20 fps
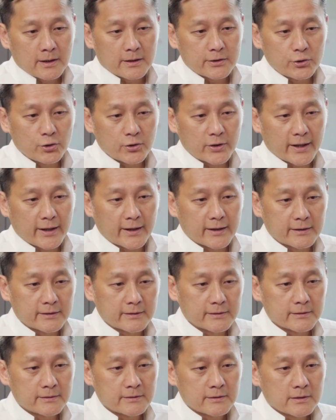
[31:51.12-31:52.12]
You
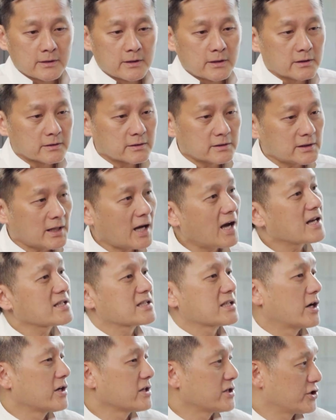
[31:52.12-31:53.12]
can
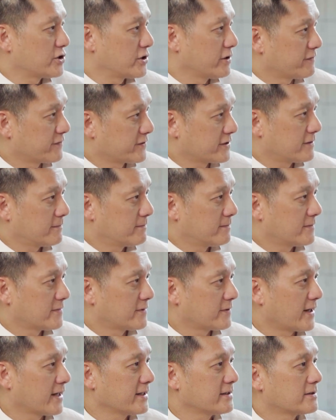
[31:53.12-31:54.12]
task shift,
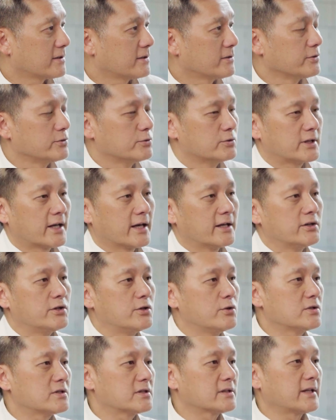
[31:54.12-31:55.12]
right? You can
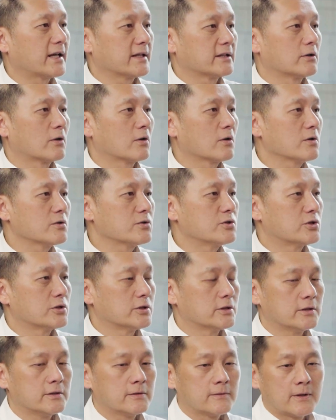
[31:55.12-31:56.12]
use
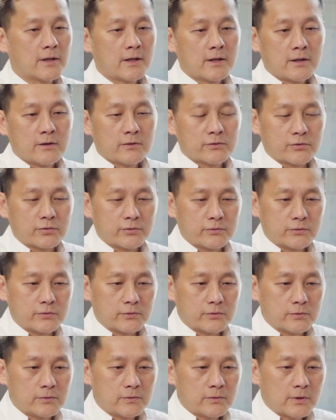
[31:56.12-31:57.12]
technology
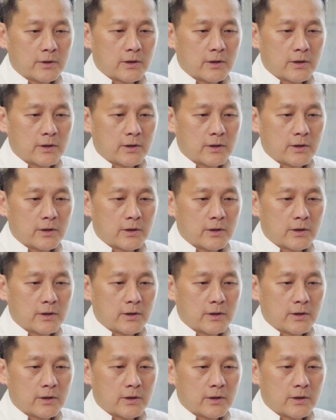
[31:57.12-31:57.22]
to